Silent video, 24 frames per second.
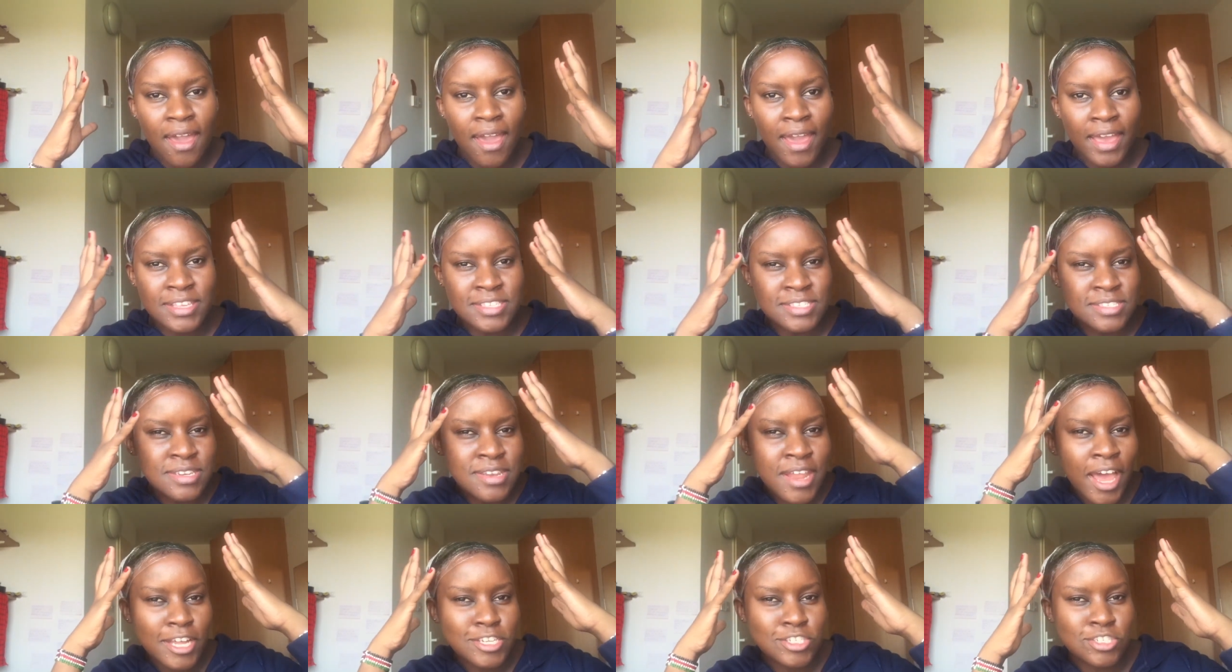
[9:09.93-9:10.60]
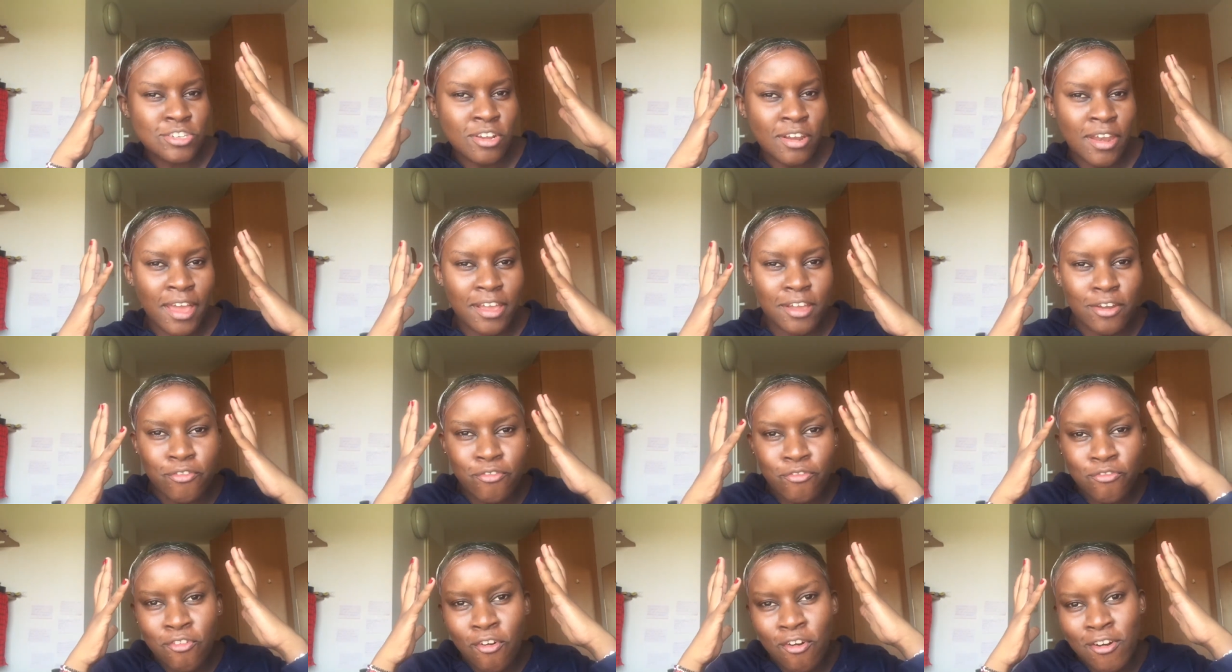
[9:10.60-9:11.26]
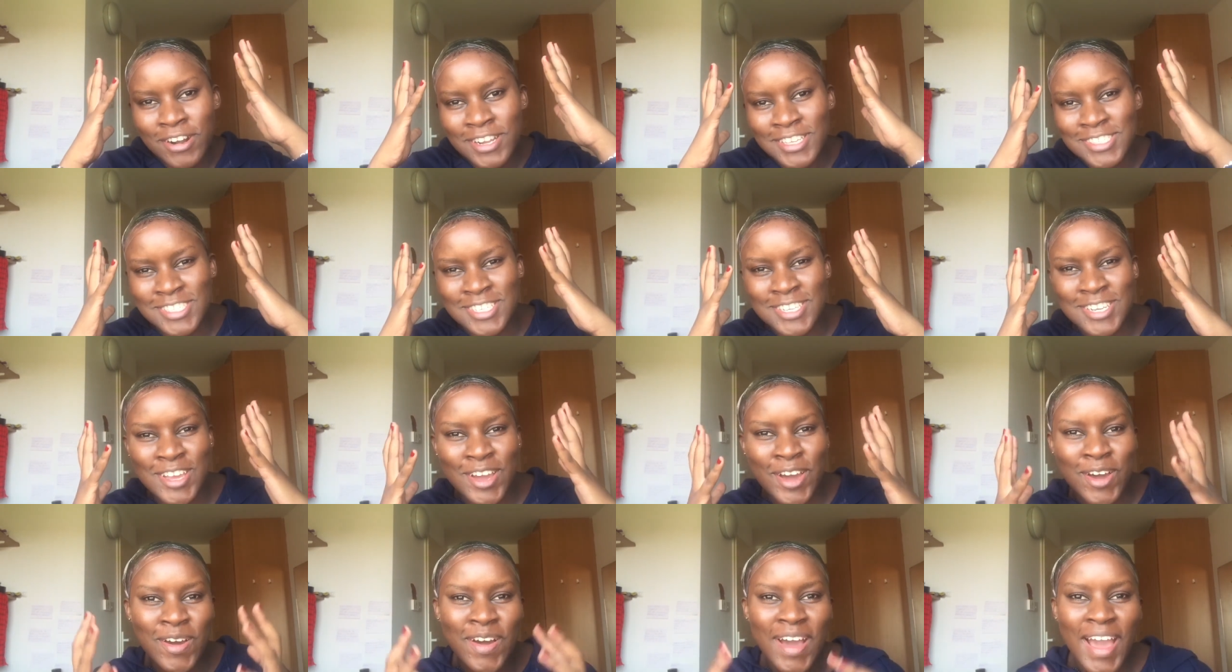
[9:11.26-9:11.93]
hair is natural like a forest, you
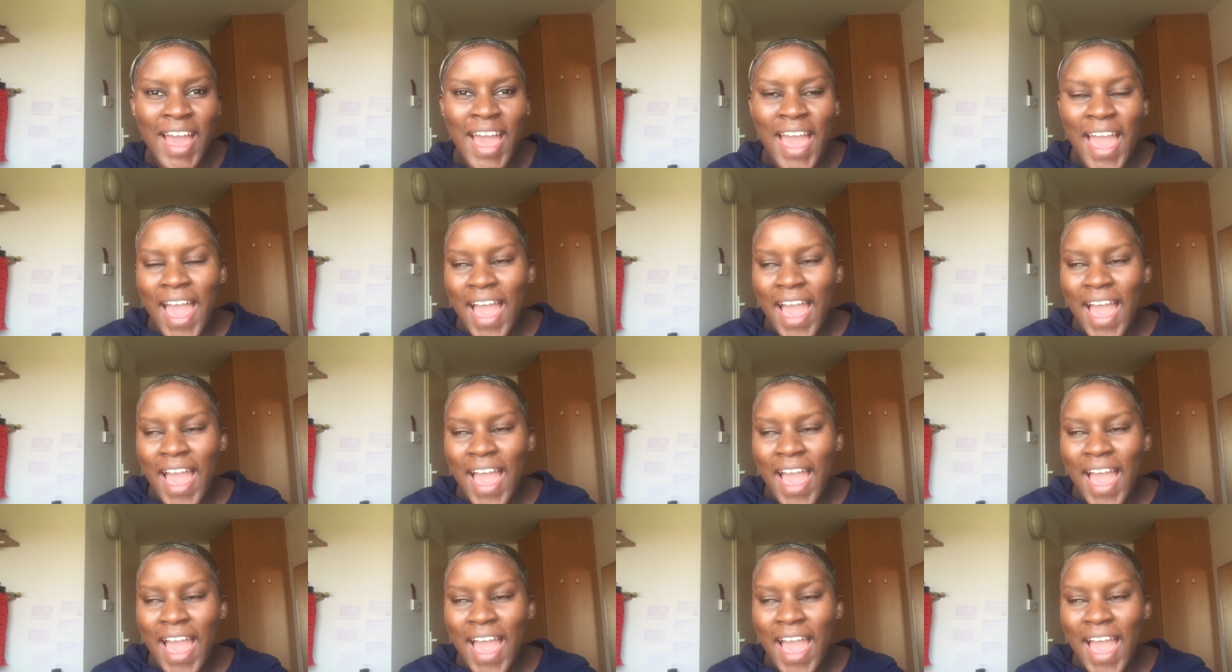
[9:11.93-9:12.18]
know.